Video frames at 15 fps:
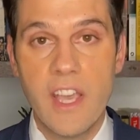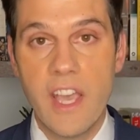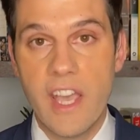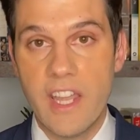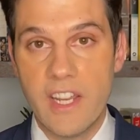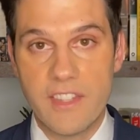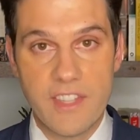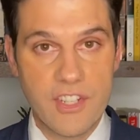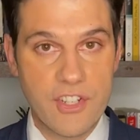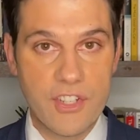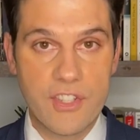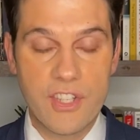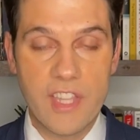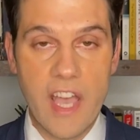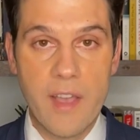In addition
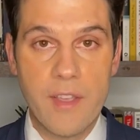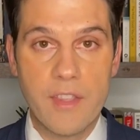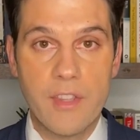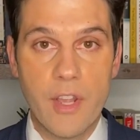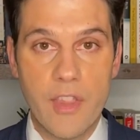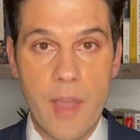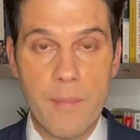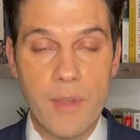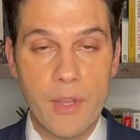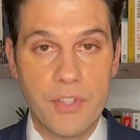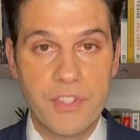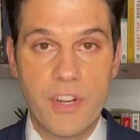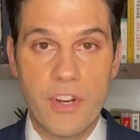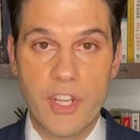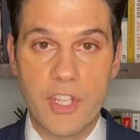to that, that
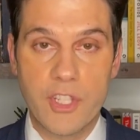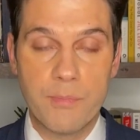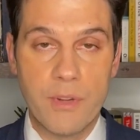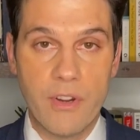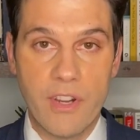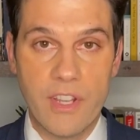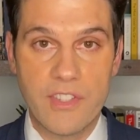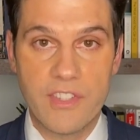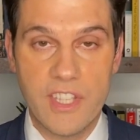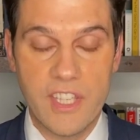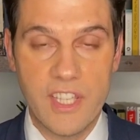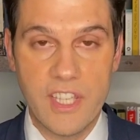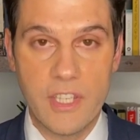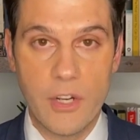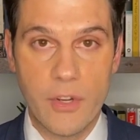military experience,
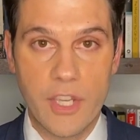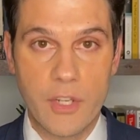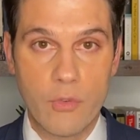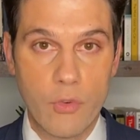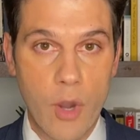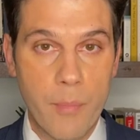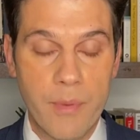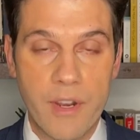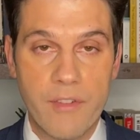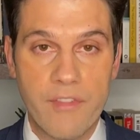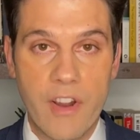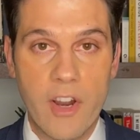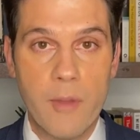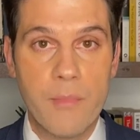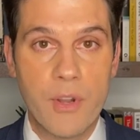he grew up in a
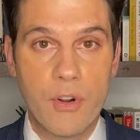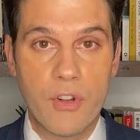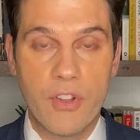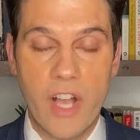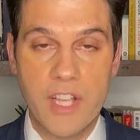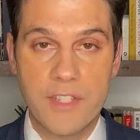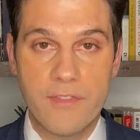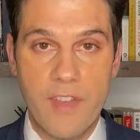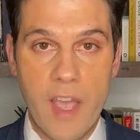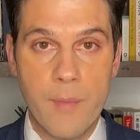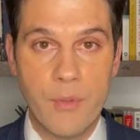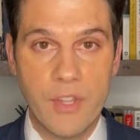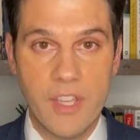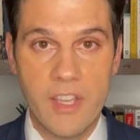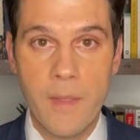very middle-class
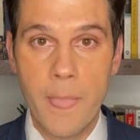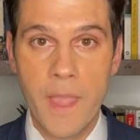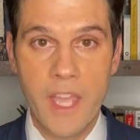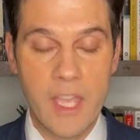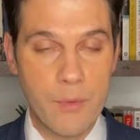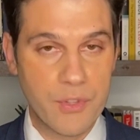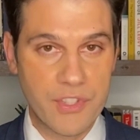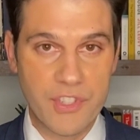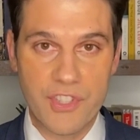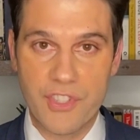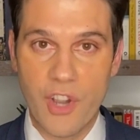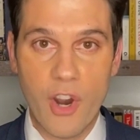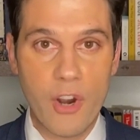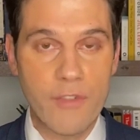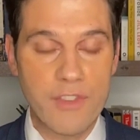family. He was the
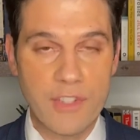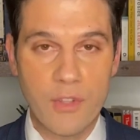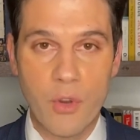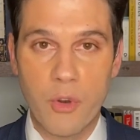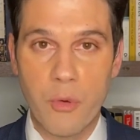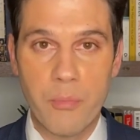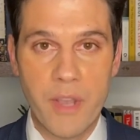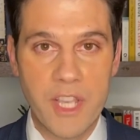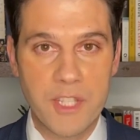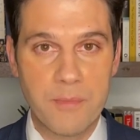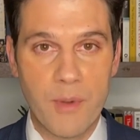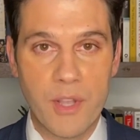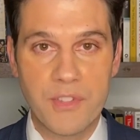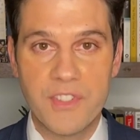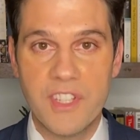star of his local
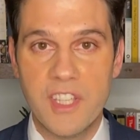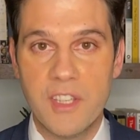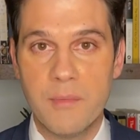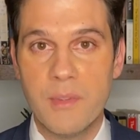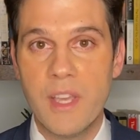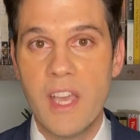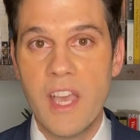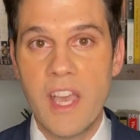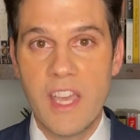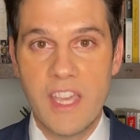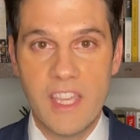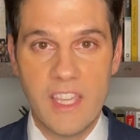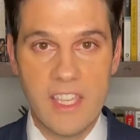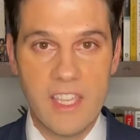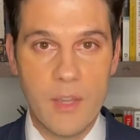baseball team.
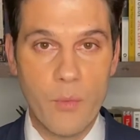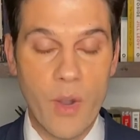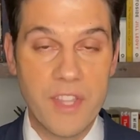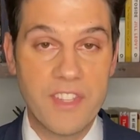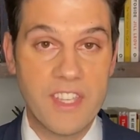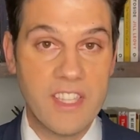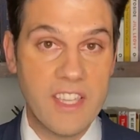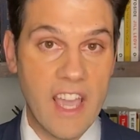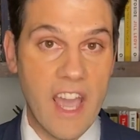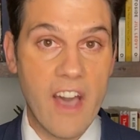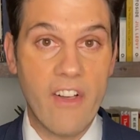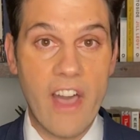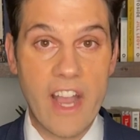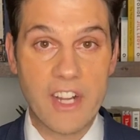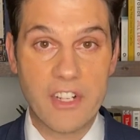He went to
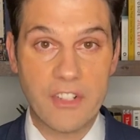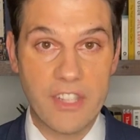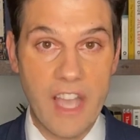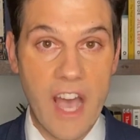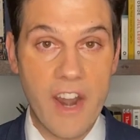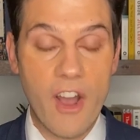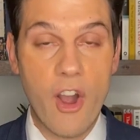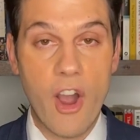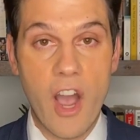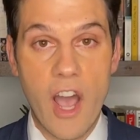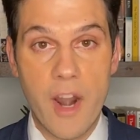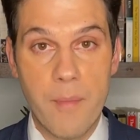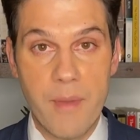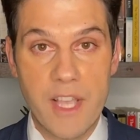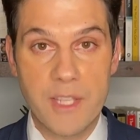Yale, actually,
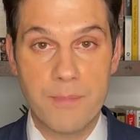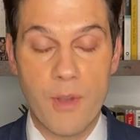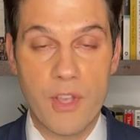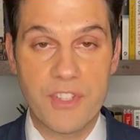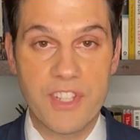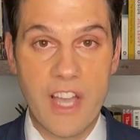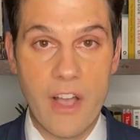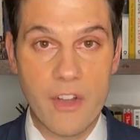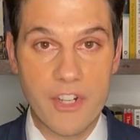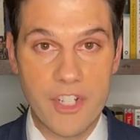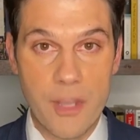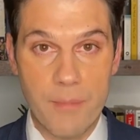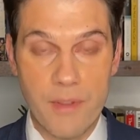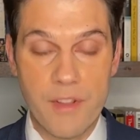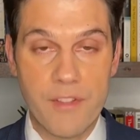on a baseball
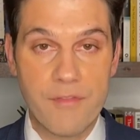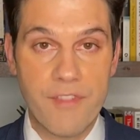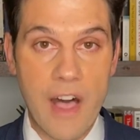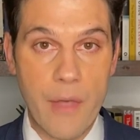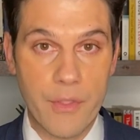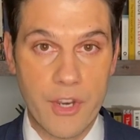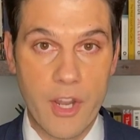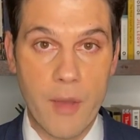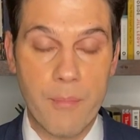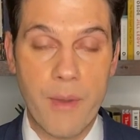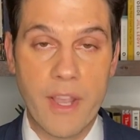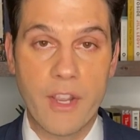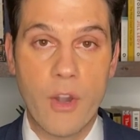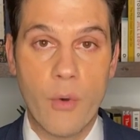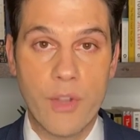scholarship, and then followed it up
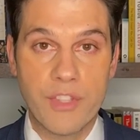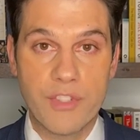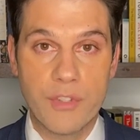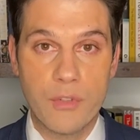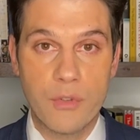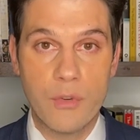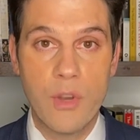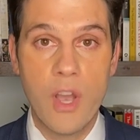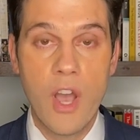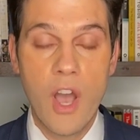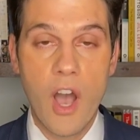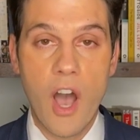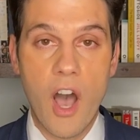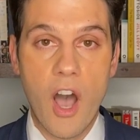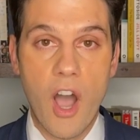by going to
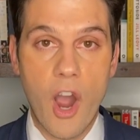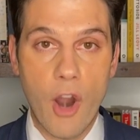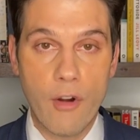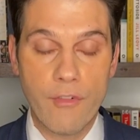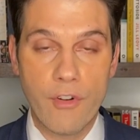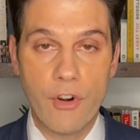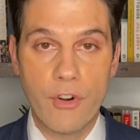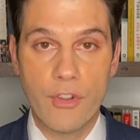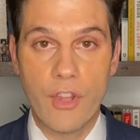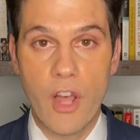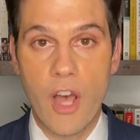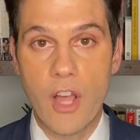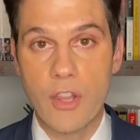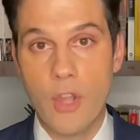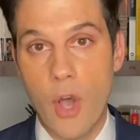Harvard
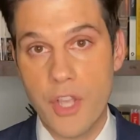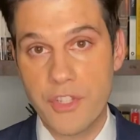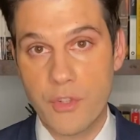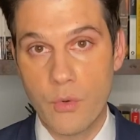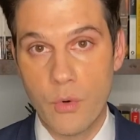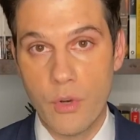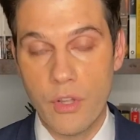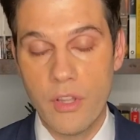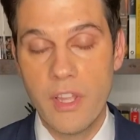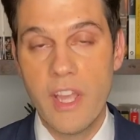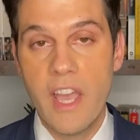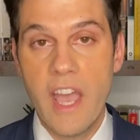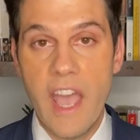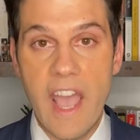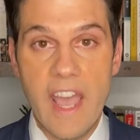Law School.
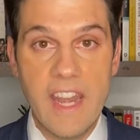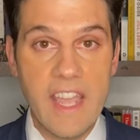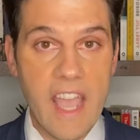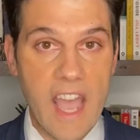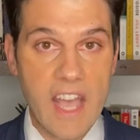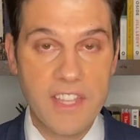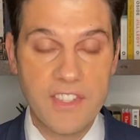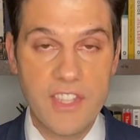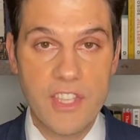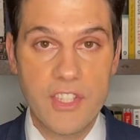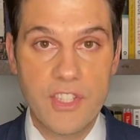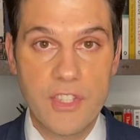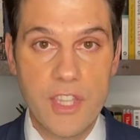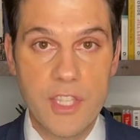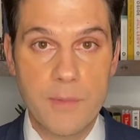And he has
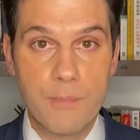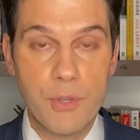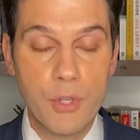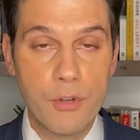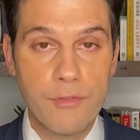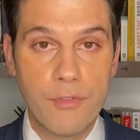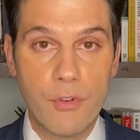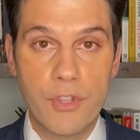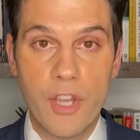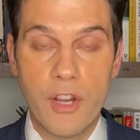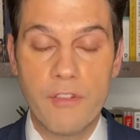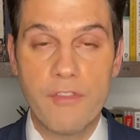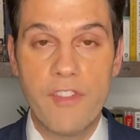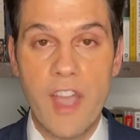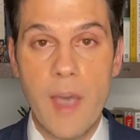this beautiful young
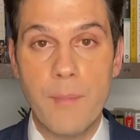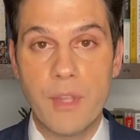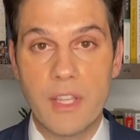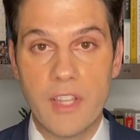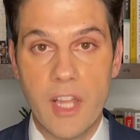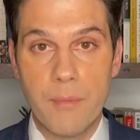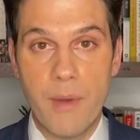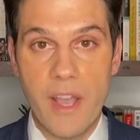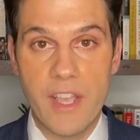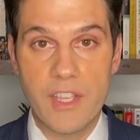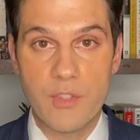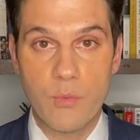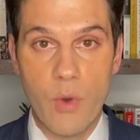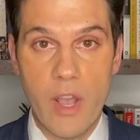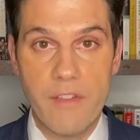family led by
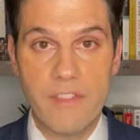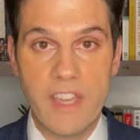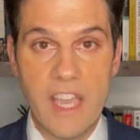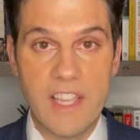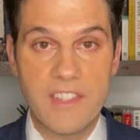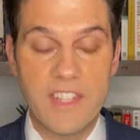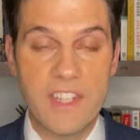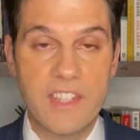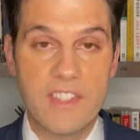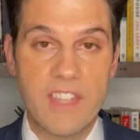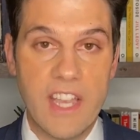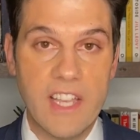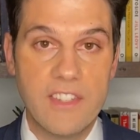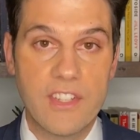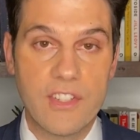his wife, Casey
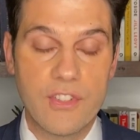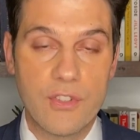DeSantis,